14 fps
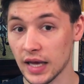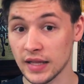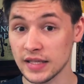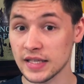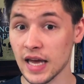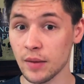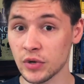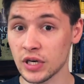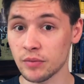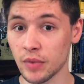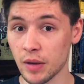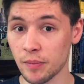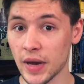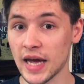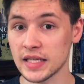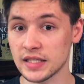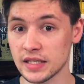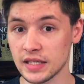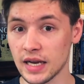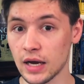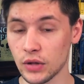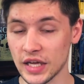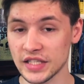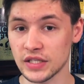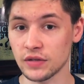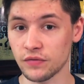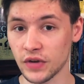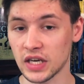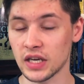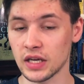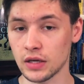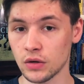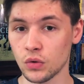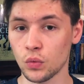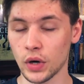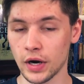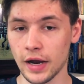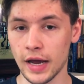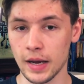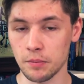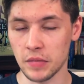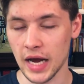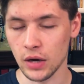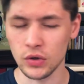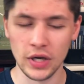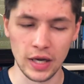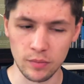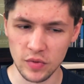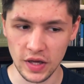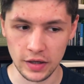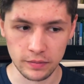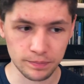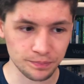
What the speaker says: this happened in my past and now that's affecting where I am now type thing.